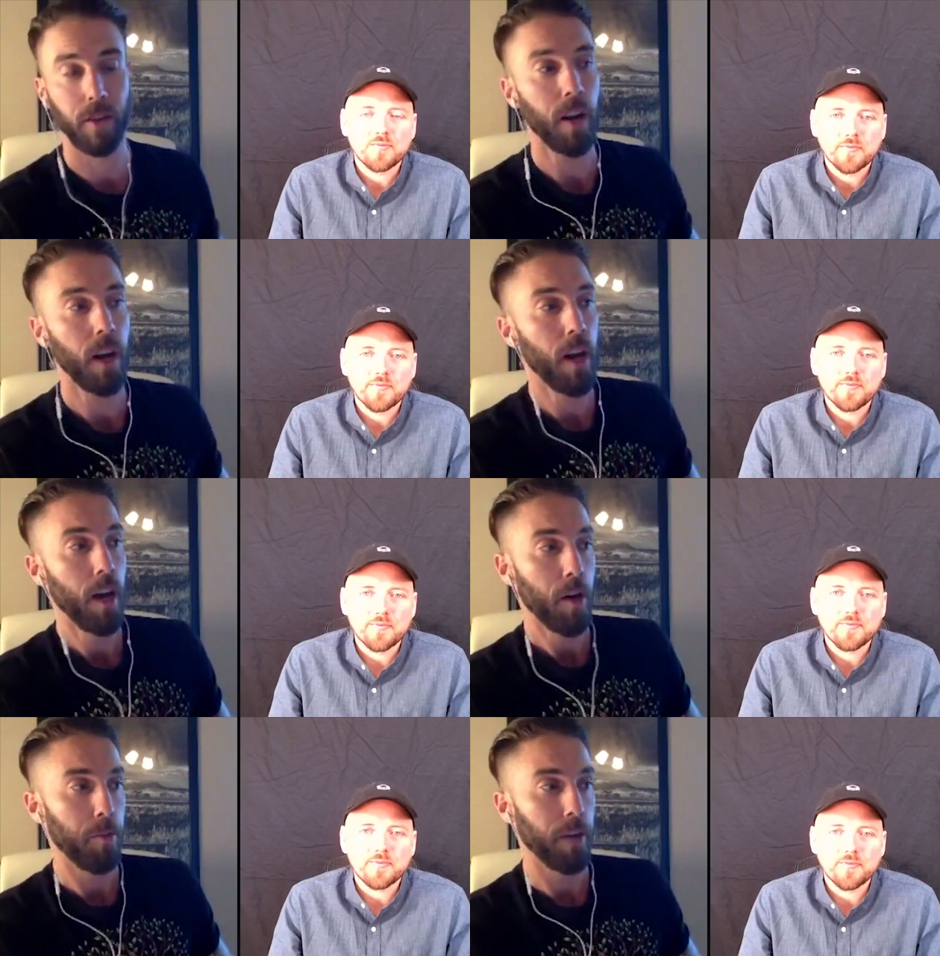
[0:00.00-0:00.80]
Speaker 1: So
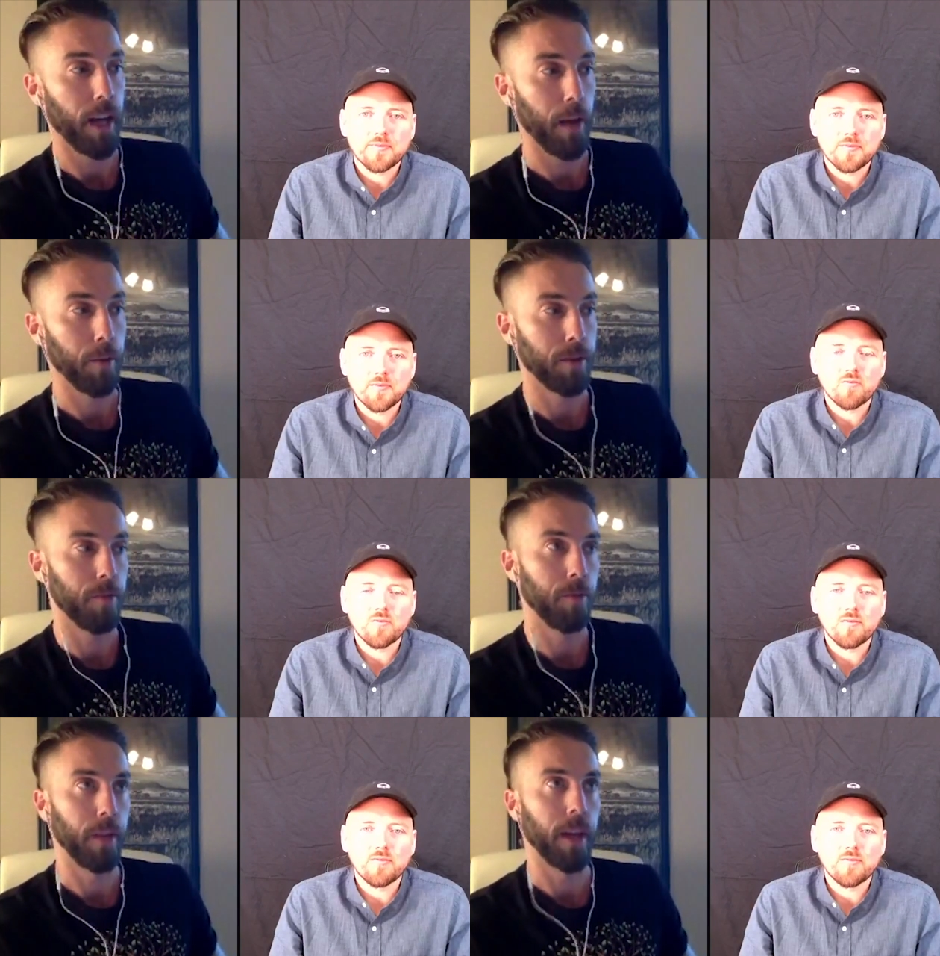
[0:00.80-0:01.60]
being able
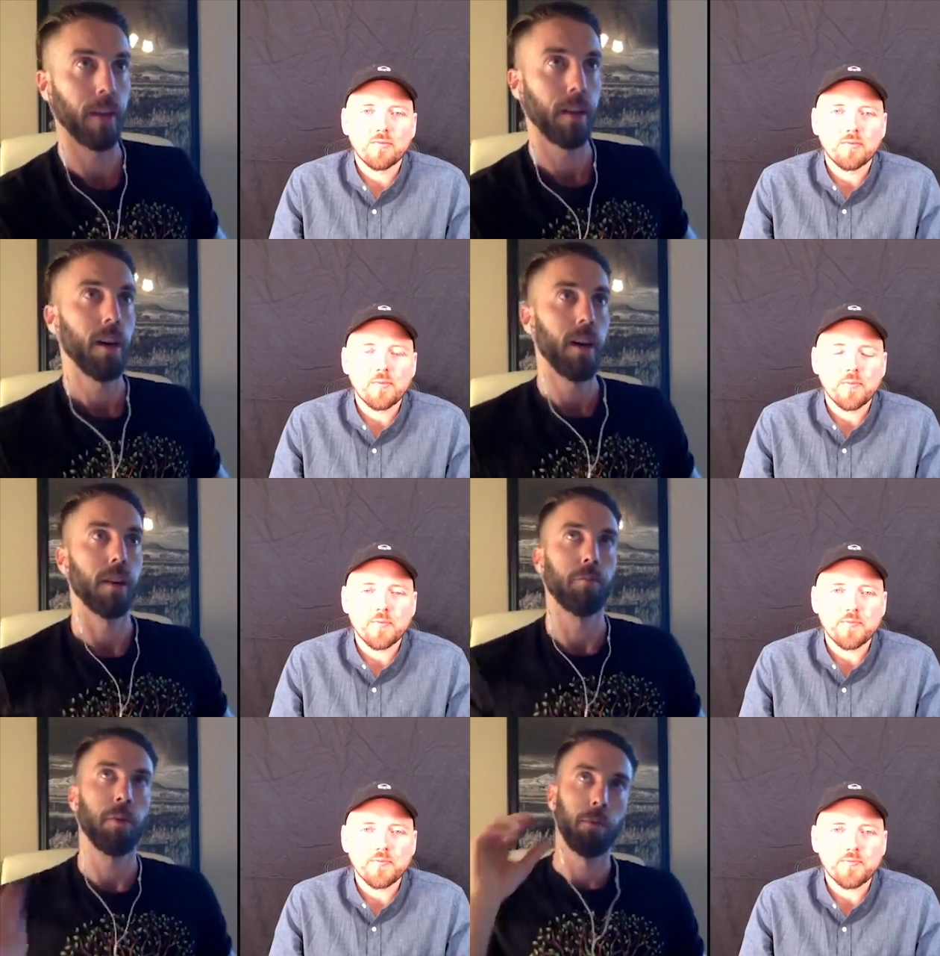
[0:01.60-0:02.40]
to like
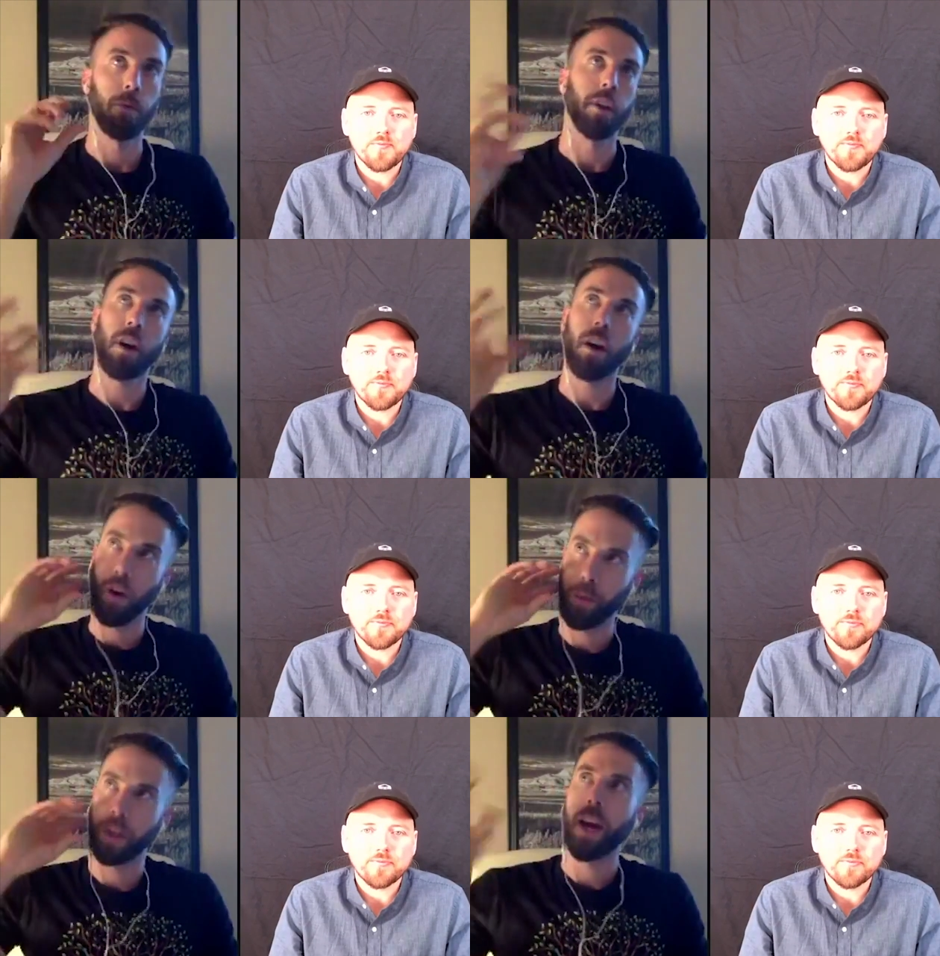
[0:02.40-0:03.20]
people were like,
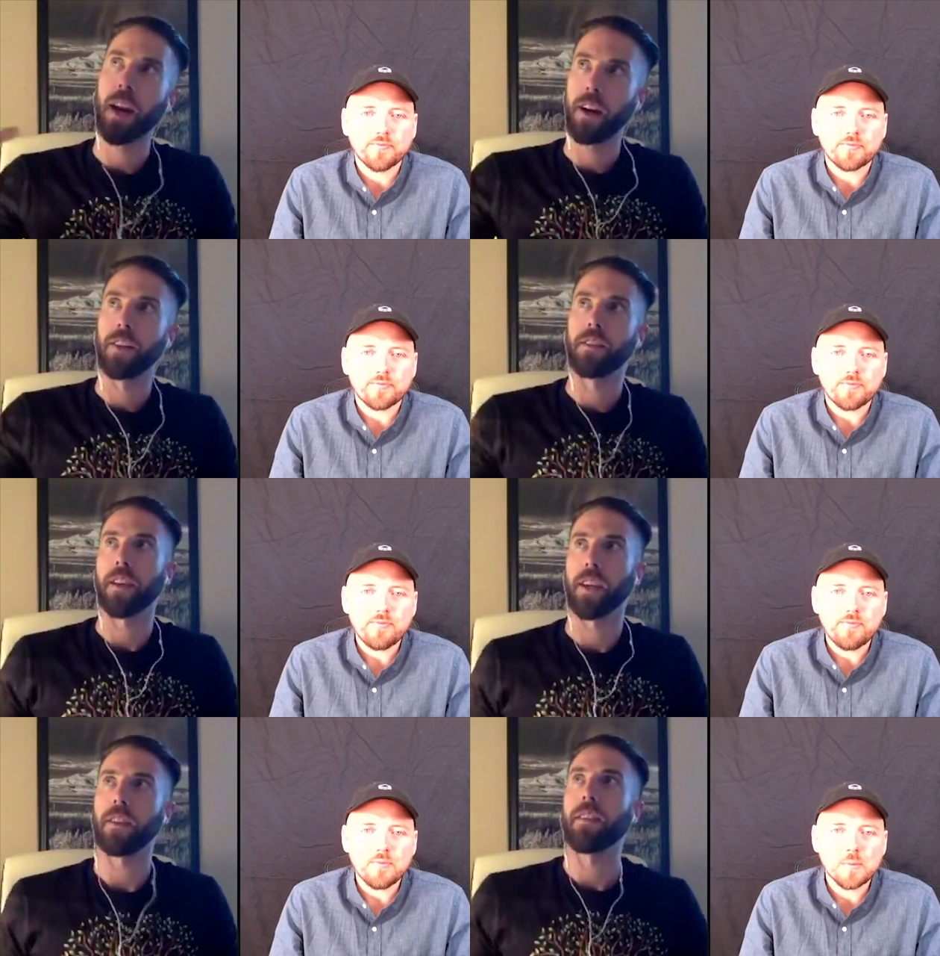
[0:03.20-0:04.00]
"Oh, we get it.
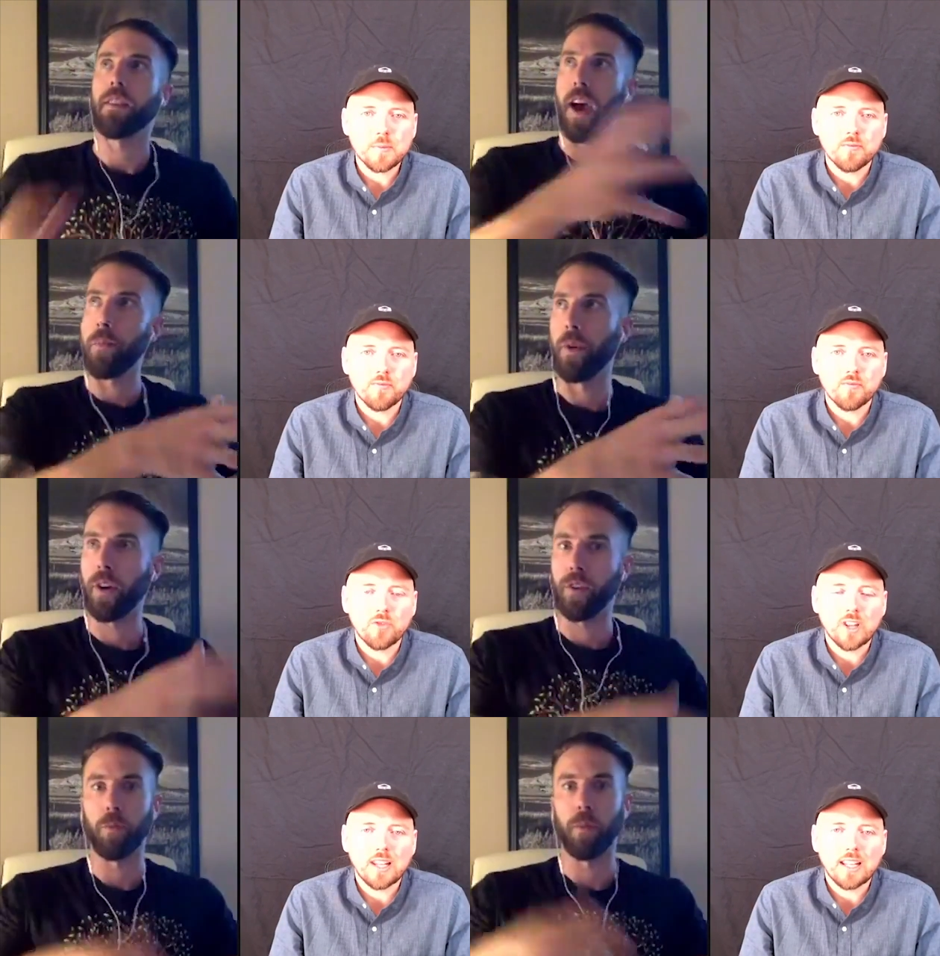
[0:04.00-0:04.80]
It's like that
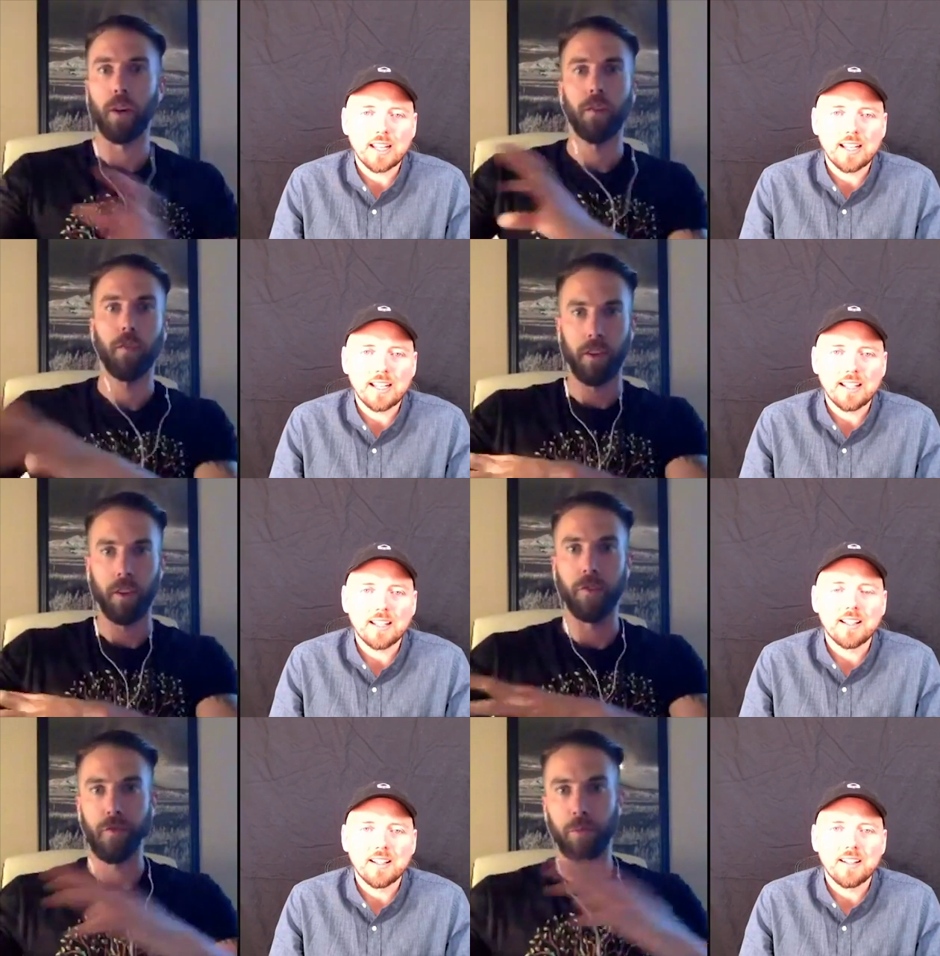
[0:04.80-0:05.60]
model, but
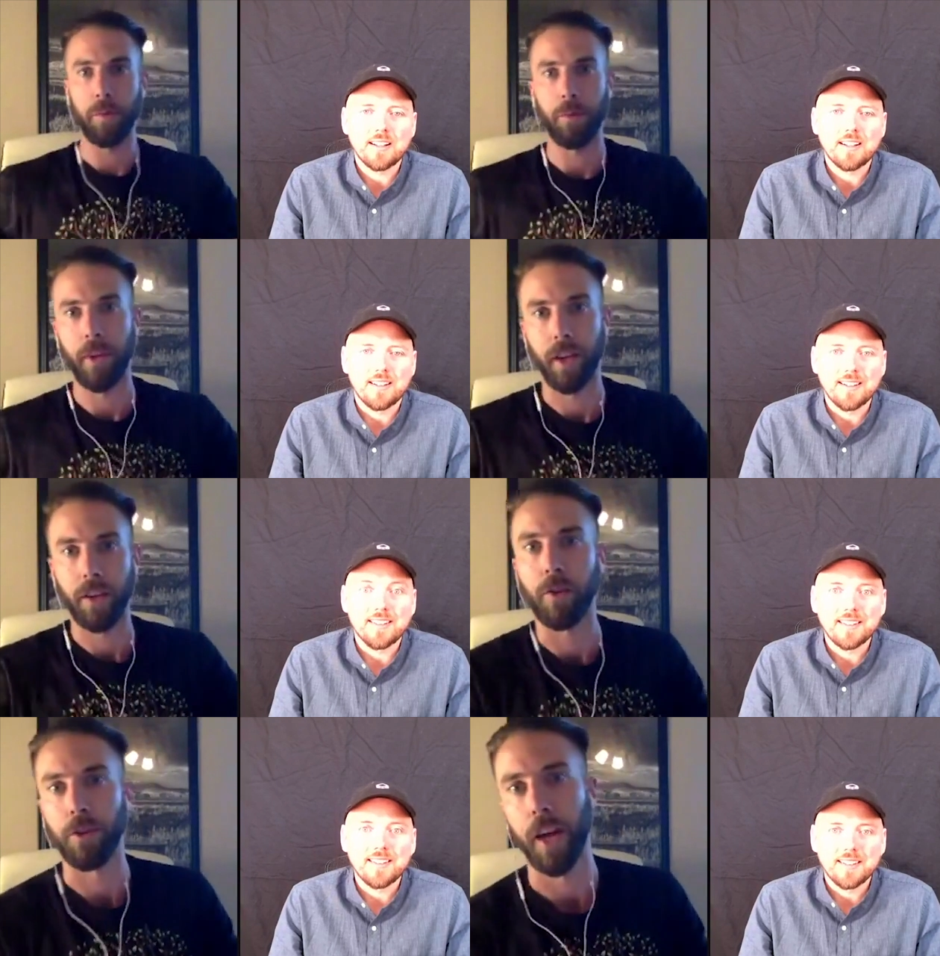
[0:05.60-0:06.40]
you know, for people
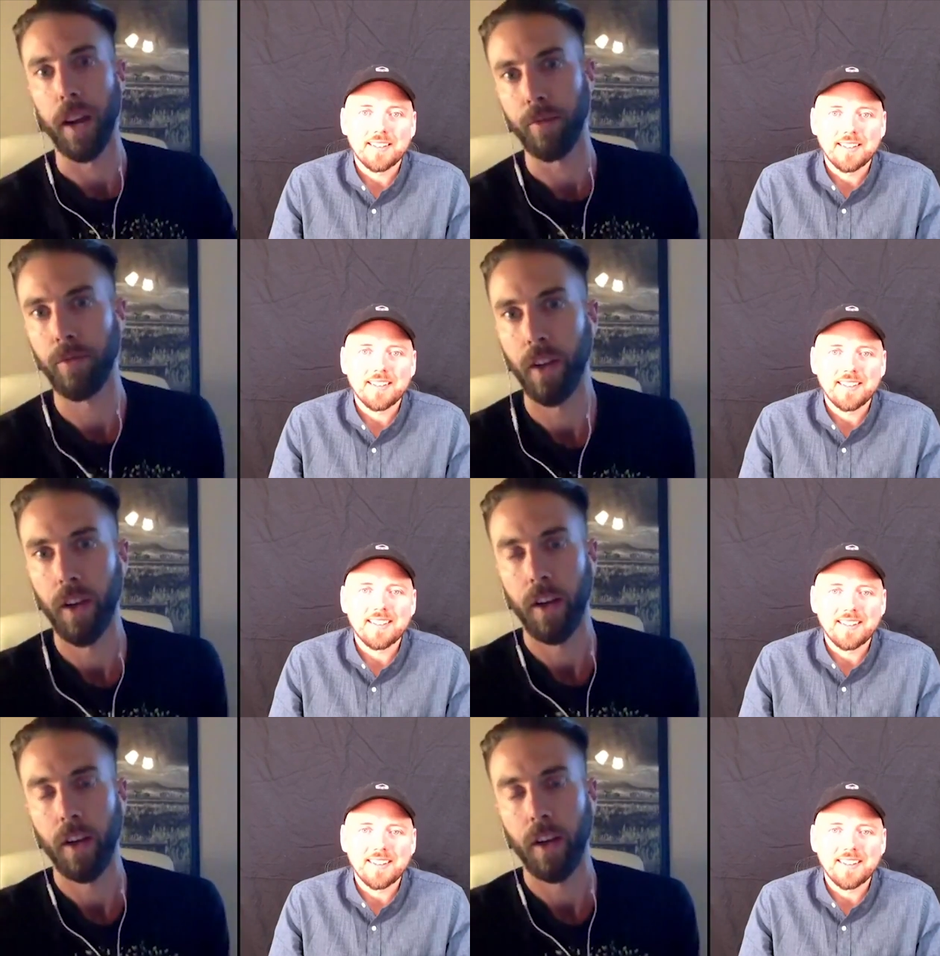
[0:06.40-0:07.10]
that don't shave."